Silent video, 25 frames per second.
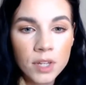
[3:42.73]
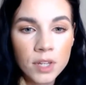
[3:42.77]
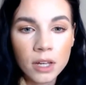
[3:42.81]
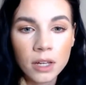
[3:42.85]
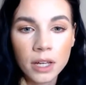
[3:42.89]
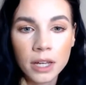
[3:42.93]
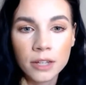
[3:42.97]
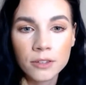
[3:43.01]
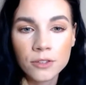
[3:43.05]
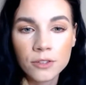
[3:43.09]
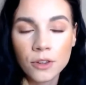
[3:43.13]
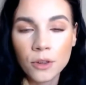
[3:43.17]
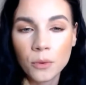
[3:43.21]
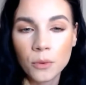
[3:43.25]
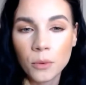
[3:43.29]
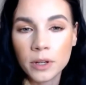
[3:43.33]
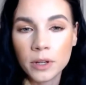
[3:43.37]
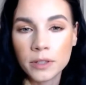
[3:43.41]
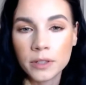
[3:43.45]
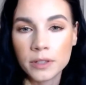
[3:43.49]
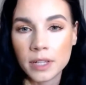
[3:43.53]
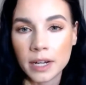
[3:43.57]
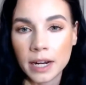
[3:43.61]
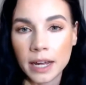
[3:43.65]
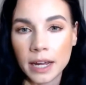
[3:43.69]
I'll answer the
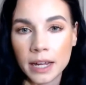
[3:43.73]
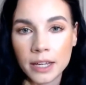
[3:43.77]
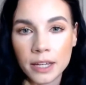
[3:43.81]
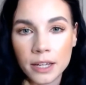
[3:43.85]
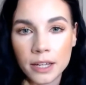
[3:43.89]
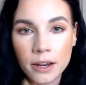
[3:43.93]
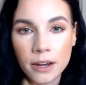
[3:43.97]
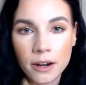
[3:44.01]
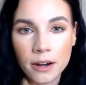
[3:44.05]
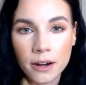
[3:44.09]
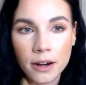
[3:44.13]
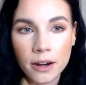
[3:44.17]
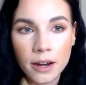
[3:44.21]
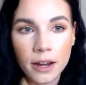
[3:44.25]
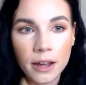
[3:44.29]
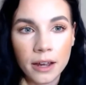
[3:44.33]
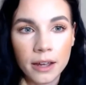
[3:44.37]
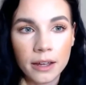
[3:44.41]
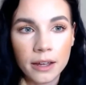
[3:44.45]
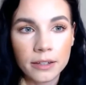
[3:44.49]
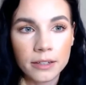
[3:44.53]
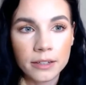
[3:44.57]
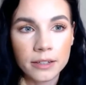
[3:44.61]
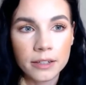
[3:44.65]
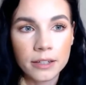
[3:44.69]
ones that I hear,
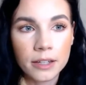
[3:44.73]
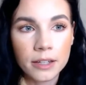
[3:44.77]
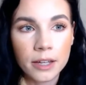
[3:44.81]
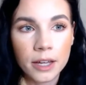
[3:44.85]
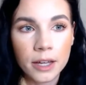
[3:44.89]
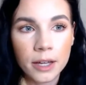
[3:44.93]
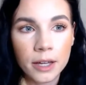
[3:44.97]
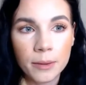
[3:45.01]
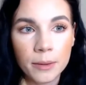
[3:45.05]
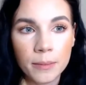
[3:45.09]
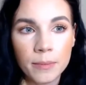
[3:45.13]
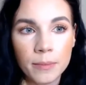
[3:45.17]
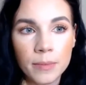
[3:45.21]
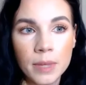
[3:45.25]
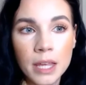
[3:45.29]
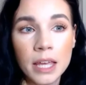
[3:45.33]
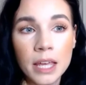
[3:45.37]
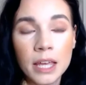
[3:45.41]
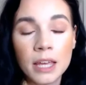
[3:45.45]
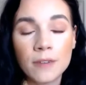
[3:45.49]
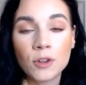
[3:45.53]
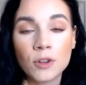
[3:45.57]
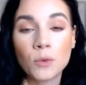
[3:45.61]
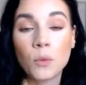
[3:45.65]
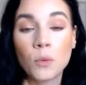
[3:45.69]
and
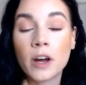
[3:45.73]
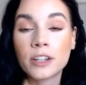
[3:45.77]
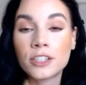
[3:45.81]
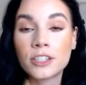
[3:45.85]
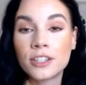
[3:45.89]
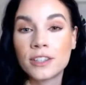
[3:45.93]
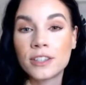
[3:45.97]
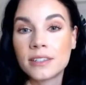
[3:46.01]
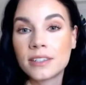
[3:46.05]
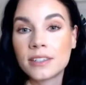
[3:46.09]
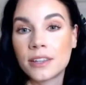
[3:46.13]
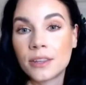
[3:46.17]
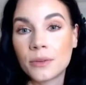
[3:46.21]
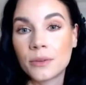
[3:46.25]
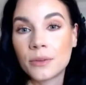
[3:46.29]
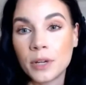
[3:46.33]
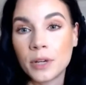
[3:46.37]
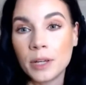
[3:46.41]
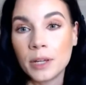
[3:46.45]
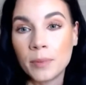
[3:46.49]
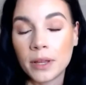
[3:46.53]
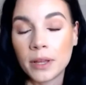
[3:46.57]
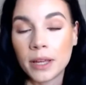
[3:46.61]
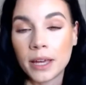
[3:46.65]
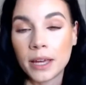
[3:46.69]
if you're watching this on the
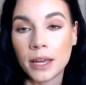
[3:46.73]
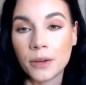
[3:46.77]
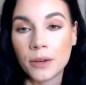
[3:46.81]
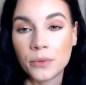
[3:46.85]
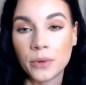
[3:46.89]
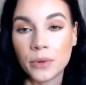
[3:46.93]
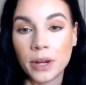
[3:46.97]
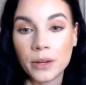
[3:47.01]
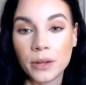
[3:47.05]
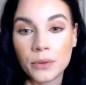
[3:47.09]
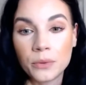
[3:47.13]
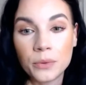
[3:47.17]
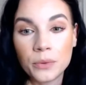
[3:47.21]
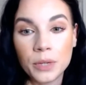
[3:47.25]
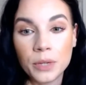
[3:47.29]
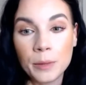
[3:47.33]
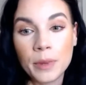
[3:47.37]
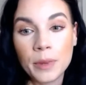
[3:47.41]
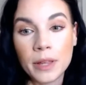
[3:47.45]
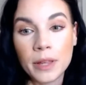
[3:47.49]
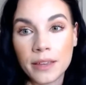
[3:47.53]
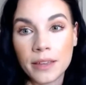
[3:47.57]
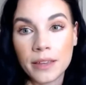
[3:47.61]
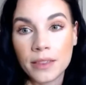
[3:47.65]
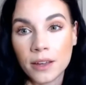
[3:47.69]
replay, write
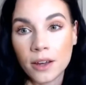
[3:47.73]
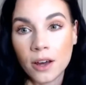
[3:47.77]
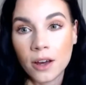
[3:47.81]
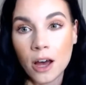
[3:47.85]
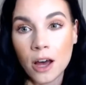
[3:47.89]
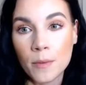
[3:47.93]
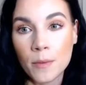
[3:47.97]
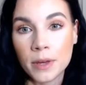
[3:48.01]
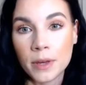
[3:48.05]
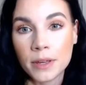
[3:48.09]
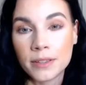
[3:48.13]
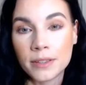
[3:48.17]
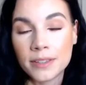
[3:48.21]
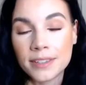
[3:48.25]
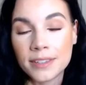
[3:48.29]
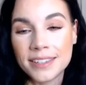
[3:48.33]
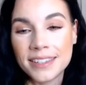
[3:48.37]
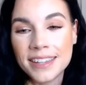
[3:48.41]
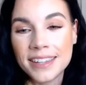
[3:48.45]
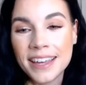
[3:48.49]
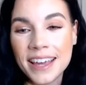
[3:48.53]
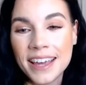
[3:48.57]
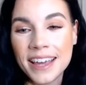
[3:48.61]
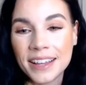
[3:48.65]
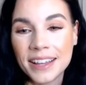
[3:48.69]
replay in the
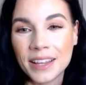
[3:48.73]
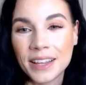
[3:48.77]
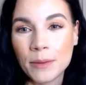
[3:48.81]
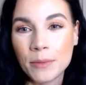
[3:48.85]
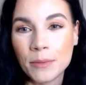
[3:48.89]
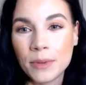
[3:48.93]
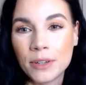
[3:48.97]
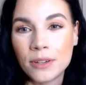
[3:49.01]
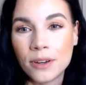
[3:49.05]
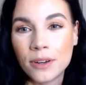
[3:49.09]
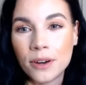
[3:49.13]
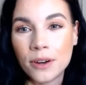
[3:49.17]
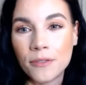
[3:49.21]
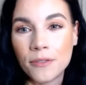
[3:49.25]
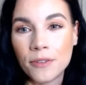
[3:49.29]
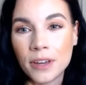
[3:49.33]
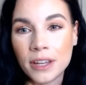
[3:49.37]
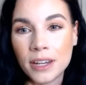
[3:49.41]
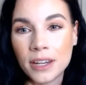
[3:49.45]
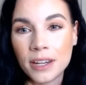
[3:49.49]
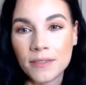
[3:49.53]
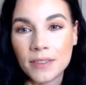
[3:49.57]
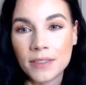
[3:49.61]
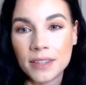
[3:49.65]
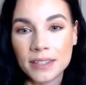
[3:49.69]
comments. Let me know if
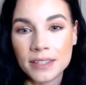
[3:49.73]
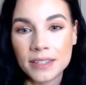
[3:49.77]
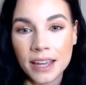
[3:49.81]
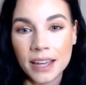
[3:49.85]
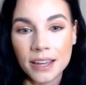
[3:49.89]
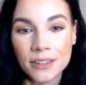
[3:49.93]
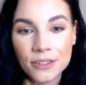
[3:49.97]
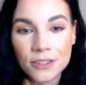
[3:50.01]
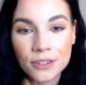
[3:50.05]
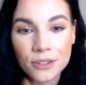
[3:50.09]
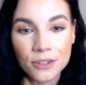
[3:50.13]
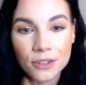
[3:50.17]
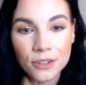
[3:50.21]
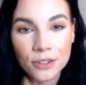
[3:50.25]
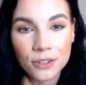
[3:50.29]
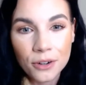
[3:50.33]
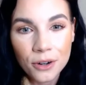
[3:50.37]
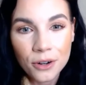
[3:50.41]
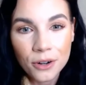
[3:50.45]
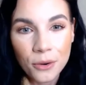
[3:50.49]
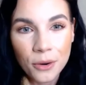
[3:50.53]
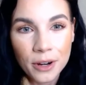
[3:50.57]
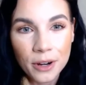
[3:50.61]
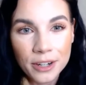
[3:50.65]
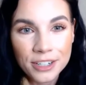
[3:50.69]
any of these answered
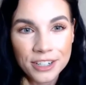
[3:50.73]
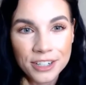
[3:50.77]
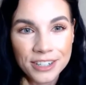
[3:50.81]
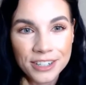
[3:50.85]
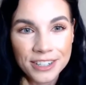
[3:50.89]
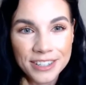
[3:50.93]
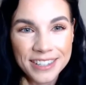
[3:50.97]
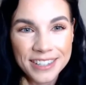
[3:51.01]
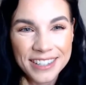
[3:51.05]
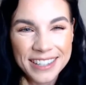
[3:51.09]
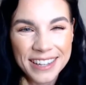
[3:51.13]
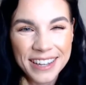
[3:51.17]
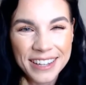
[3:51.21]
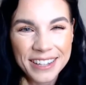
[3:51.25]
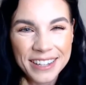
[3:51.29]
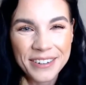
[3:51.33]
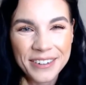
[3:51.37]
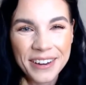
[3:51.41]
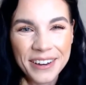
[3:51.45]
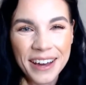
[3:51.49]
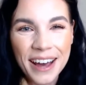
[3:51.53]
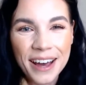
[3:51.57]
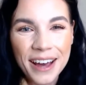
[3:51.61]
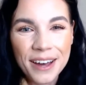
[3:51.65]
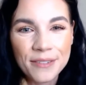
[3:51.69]
your questions that you
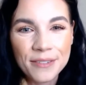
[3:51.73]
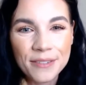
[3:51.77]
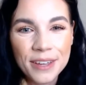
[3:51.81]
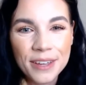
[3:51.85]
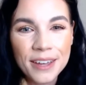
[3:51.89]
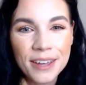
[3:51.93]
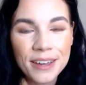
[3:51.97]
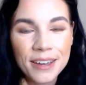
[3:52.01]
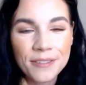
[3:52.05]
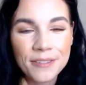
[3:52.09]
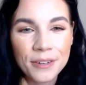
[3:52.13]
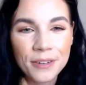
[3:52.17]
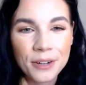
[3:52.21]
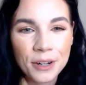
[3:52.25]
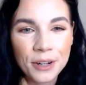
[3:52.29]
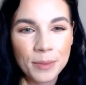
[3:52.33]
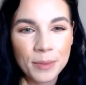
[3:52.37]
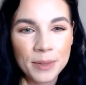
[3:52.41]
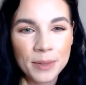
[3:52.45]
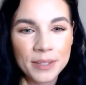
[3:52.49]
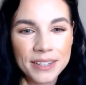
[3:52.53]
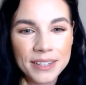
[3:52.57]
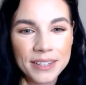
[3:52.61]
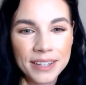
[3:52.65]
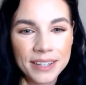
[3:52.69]
have for your
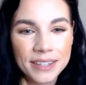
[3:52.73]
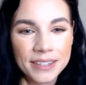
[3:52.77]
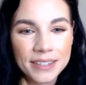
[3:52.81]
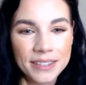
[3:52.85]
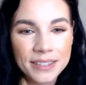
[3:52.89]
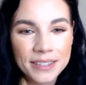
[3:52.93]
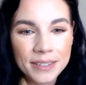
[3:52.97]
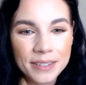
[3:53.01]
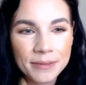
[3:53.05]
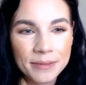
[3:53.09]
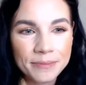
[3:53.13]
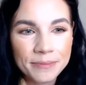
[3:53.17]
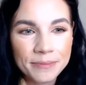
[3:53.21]
business.